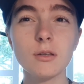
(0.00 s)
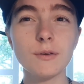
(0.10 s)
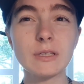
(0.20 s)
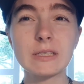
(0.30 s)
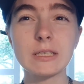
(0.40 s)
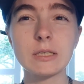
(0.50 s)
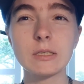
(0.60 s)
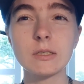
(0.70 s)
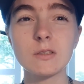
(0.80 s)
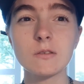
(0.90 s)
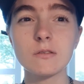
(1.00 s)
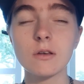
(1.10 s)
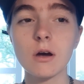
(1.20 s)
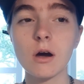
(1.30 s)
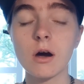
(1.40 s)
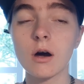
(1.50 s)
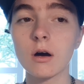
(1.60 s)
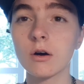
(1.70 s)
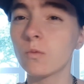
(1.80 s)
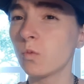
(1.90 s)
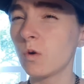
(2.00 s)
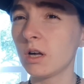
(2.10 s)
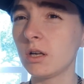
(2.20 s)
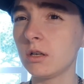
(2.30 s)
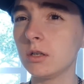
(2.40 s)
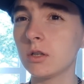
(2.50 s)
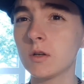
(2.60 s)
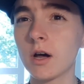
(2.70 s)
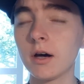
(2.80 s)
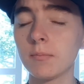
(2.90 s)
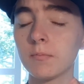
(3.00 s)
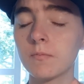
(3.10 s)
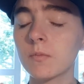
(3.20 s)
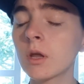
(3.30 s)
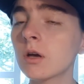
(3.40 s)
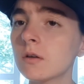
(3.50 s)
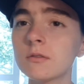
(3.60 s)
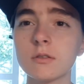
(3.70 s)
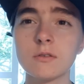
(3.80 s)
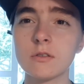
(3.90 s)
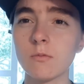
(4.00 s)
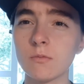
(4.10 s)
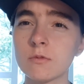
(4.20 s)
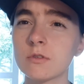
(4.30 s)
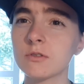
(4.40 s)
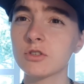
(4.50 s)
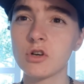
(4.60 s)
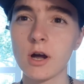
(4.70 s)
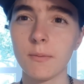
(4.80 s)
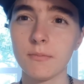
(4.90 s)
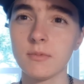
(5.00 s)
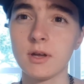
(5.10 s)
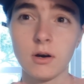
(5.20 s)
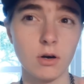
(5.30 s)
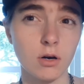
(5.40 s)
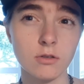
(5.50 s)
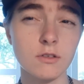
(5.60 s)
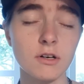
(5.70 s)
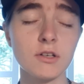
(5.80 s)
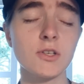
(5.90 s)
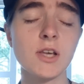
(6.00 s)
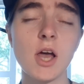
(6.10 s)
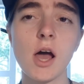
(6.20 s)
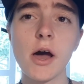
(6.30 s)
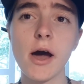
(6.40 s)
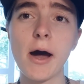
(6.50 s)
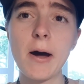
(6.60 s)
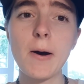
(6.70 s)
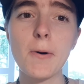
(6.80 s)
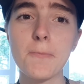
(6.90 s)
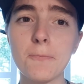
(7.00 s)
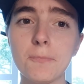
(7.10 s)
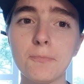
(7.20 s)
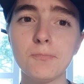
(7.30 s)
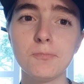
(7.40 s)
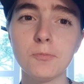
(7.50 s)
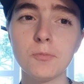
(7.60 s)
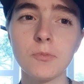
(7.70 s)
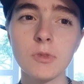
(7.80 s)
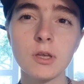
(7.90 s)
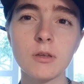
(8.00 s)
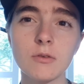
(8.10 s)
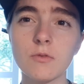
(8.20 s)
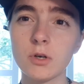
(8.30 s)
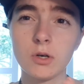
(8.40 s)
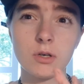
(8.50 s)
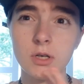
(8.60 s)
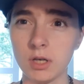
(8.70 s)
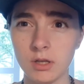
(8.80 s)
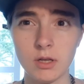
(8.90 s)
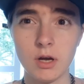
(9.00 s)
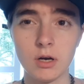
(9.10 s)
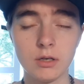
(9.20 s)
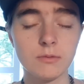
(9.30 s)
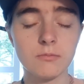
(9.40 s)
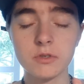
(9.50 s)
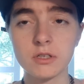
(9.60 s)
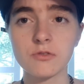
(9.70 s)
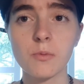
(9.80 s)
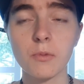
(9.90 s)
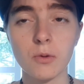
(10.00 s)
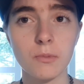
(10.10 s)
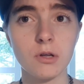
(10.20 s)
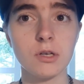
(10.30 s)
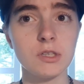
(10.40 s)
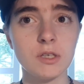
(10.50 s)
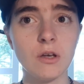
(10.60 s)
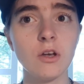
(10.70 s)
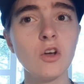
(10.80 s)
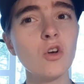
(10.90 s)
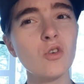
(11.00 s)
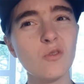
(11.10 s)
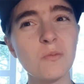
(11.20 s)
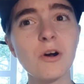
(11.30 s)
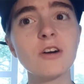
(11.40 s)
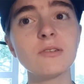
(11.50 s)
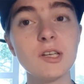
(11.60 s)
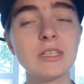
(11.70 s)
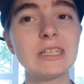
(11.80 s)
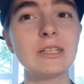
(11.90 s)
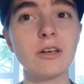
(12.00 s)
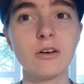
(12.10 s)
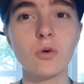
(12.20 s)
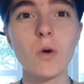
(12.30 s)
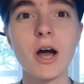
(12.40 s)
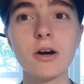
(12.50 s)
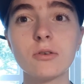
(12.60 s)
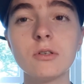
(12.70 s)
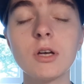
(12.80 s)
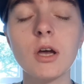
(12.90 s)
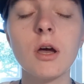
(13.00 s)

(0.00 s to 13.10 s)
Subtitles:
This is a way that systems describe their alters. If you're in the system community, you've probably seen it around.